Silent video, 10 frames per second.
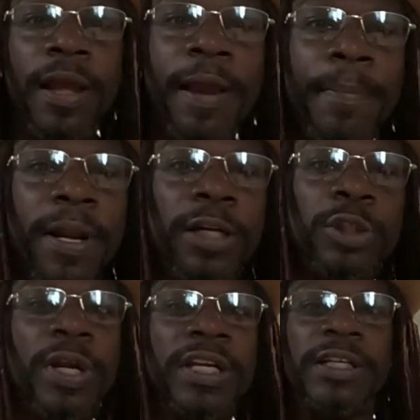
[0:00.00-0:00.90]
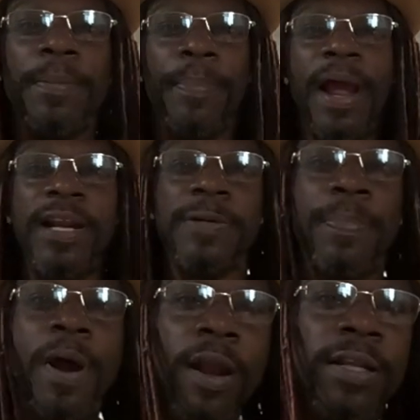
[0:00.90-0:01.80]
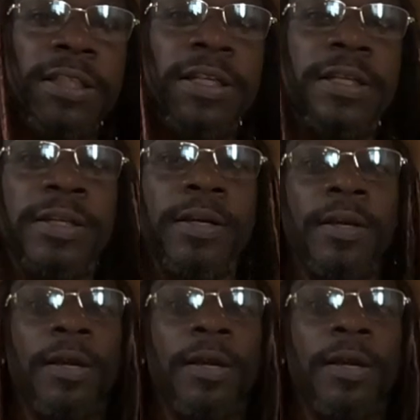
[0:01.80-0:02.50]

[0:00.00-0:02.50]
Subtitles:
administration, Biden's policies